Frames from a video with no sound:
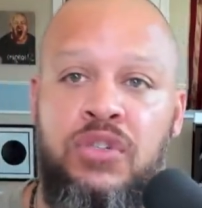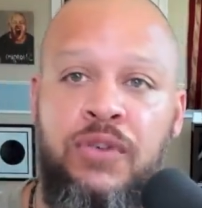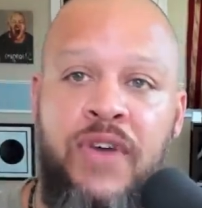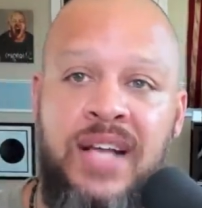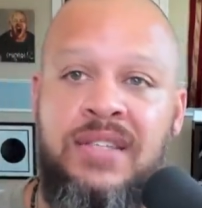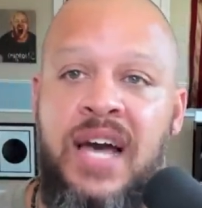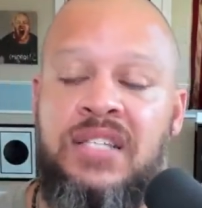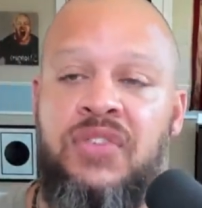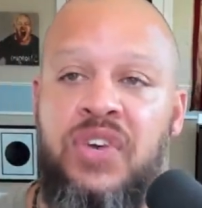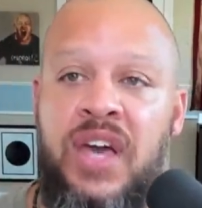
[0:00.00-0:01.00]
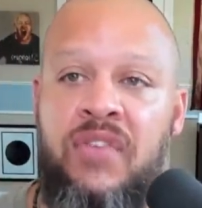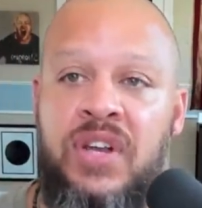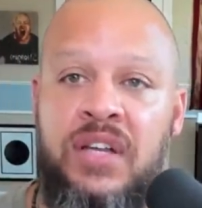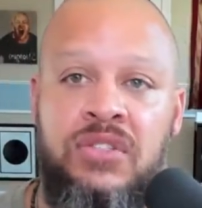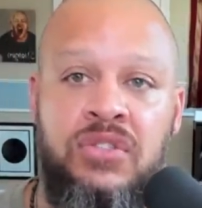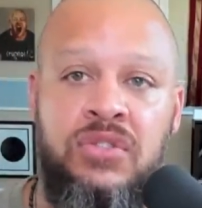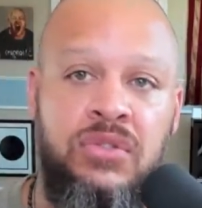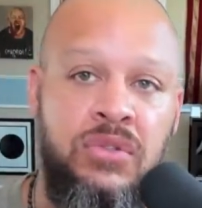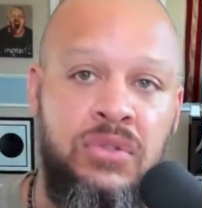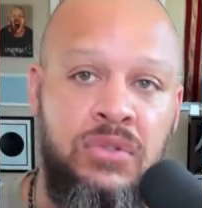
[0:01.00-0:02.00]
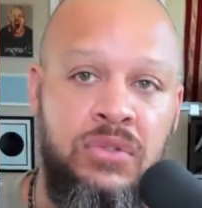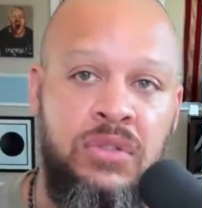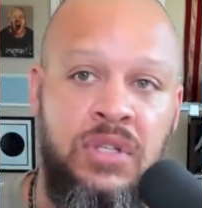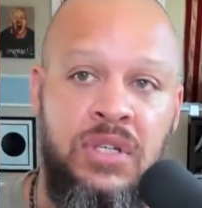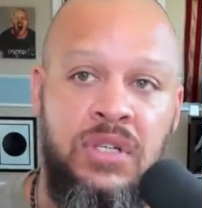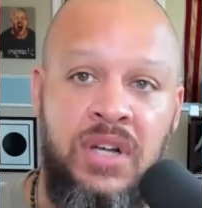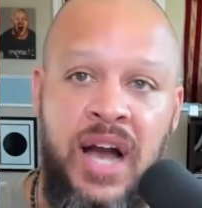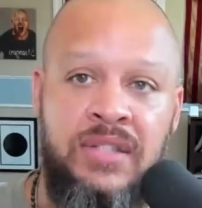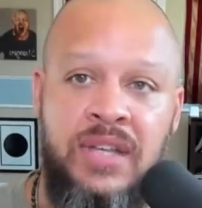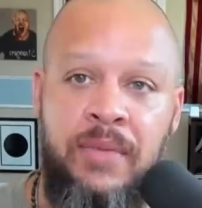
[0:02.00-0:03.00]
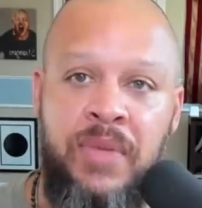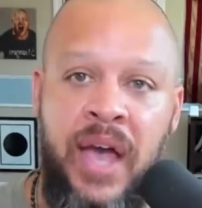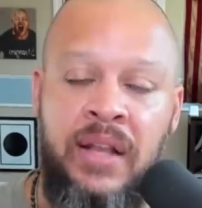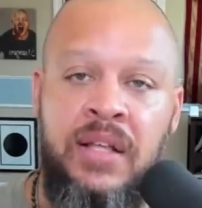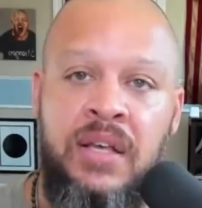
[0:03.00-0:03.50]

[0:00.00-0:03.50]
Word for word: you'll find scientific evidence to the, the concept that